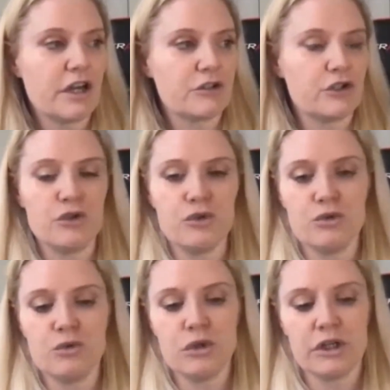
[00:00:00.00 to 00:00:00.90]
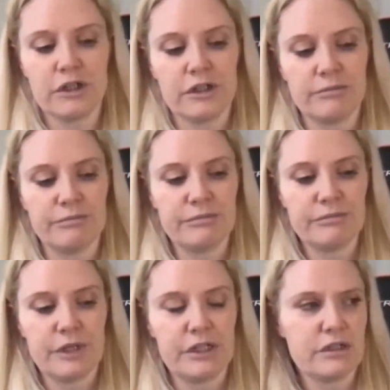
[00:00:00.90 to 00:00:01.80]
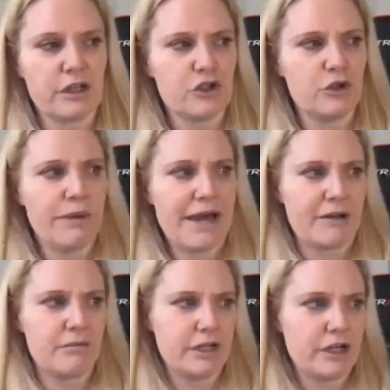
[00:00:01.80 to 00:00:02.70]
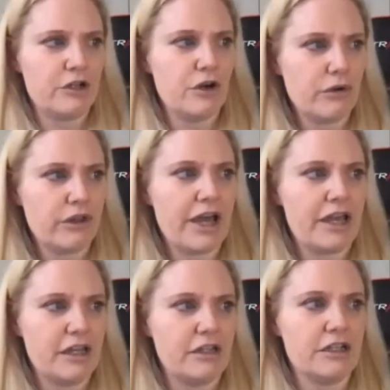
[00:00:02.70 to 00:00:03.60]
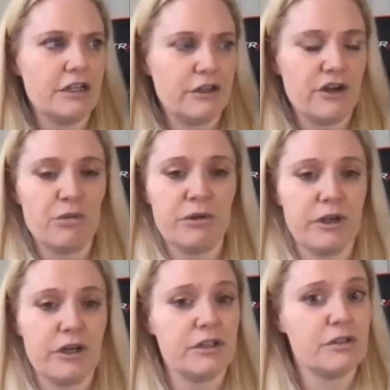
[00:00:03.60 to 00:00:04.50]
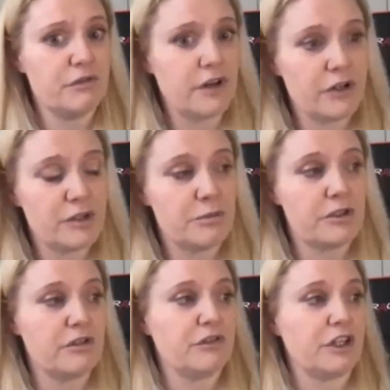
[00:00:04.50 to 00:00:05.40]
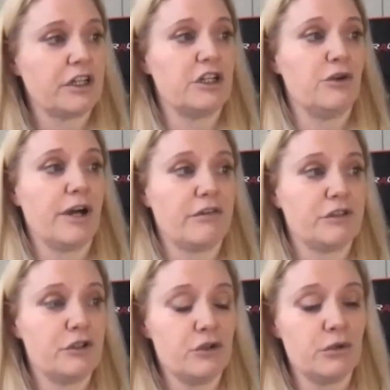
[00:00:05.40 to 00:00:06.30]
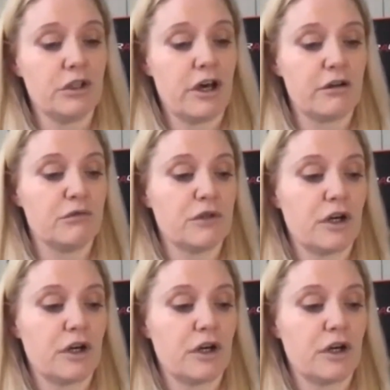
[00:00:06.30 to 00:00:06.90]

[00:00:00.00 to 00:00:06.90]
too bad. But I know that in Ethiopia, it's very specific, and you have to do a lot of